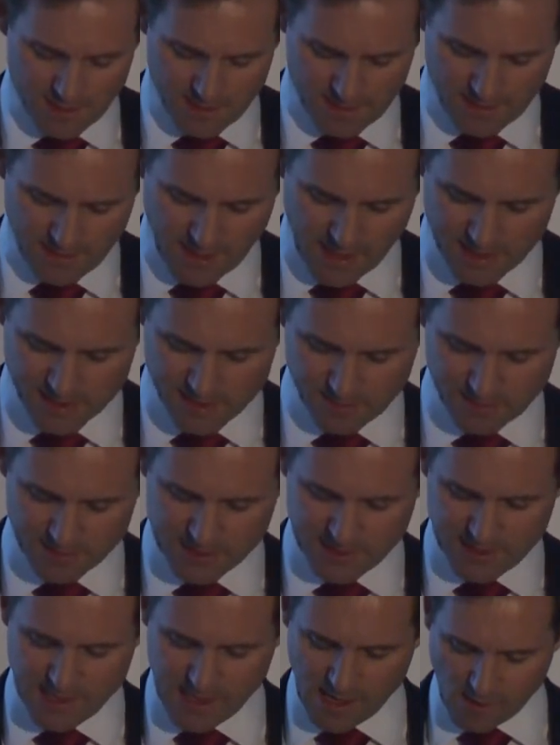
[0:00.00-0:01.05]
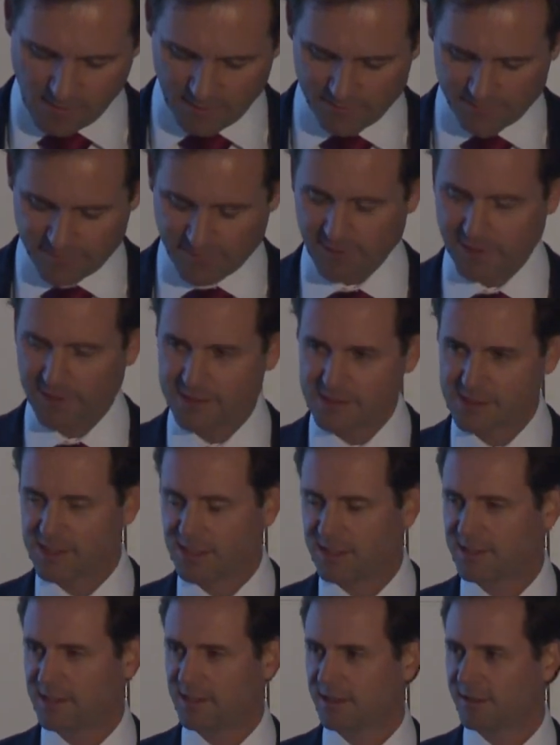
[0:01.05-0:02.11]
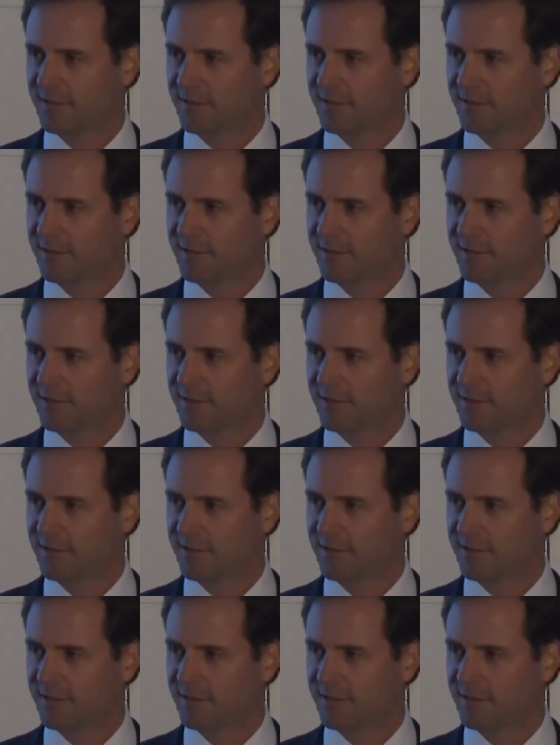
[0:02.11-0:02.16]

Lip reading: ACCC, our info centre,